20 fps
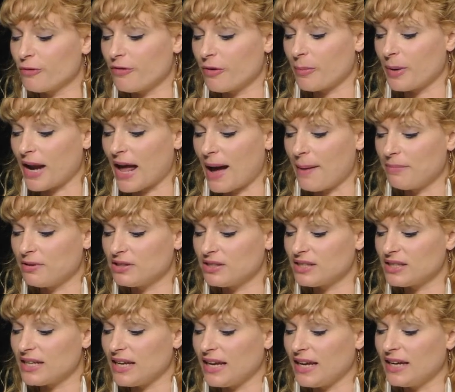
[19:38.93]
from an apple
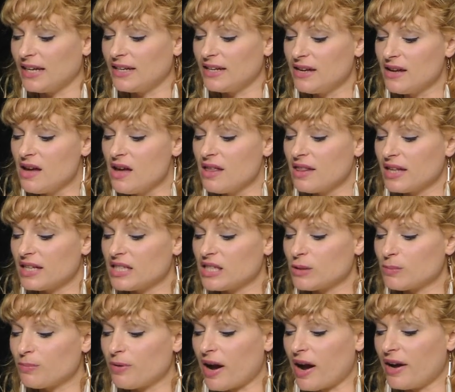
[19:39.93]
seed that
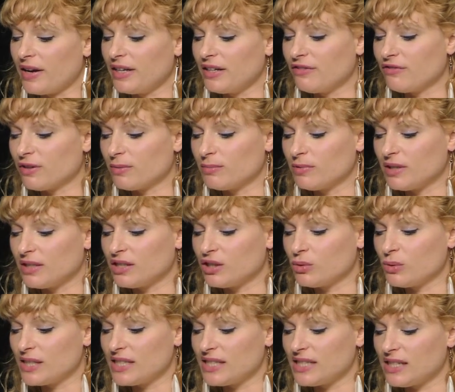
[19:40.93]
sprouted from a
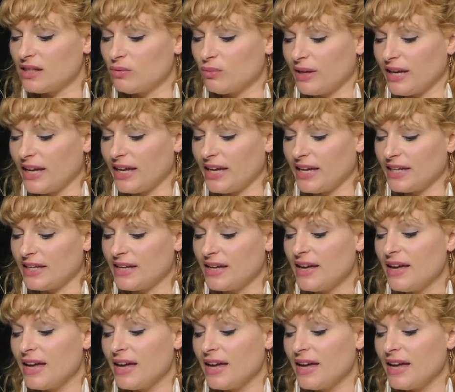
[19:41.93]
twisted weed.